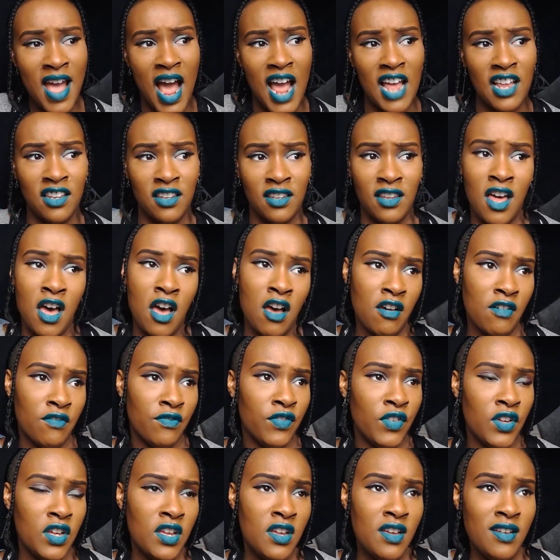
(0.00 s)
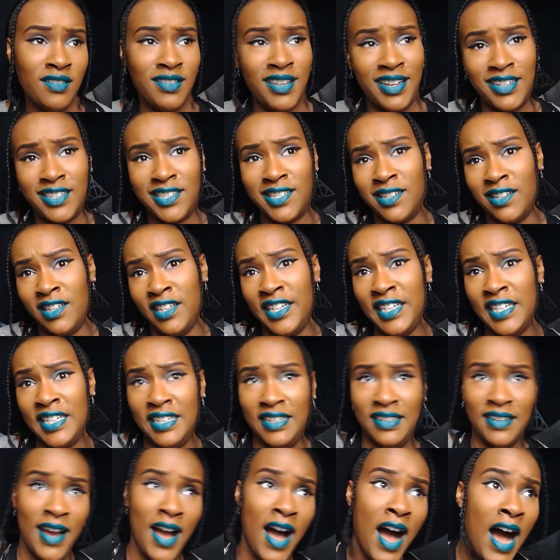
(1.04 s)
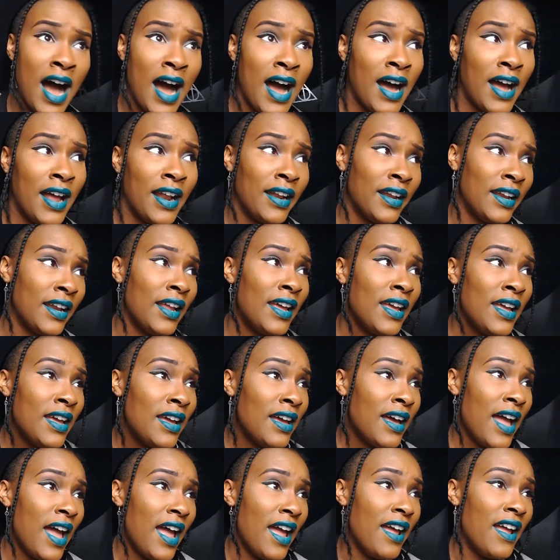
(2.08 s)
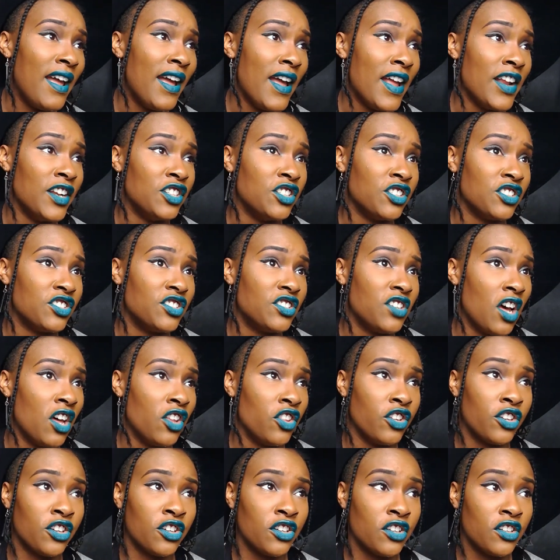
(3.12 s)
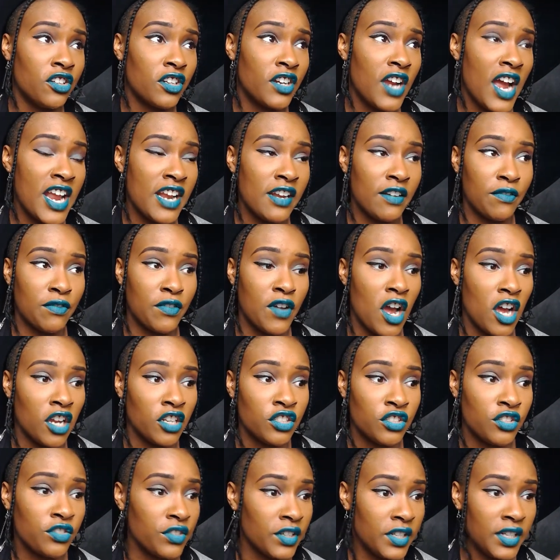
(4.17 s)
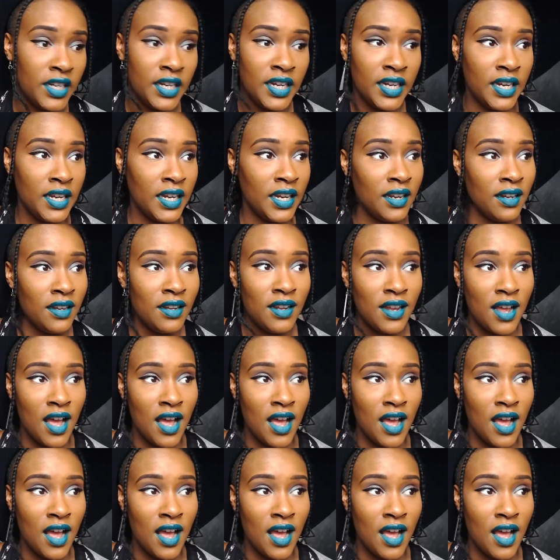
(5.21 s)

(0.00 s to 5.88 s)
I love like Celine Dion and just other kind of country,